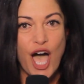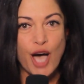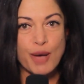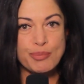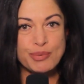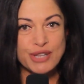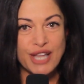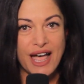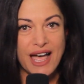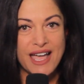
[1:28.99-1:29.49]

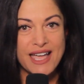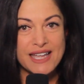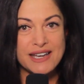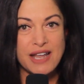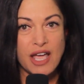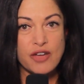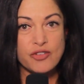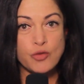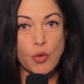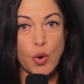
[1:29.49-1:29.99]

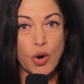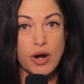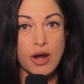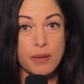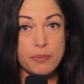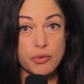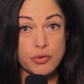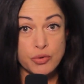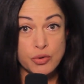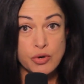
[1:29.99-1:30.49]
applied for
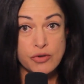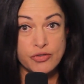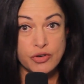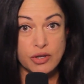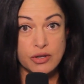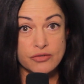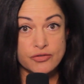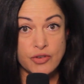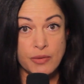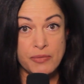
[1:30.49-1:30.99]

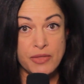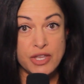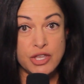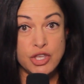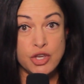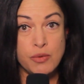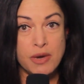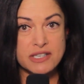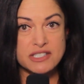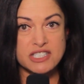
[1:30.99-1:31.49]
approval from the
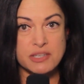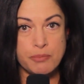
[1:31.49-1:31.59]
U.S.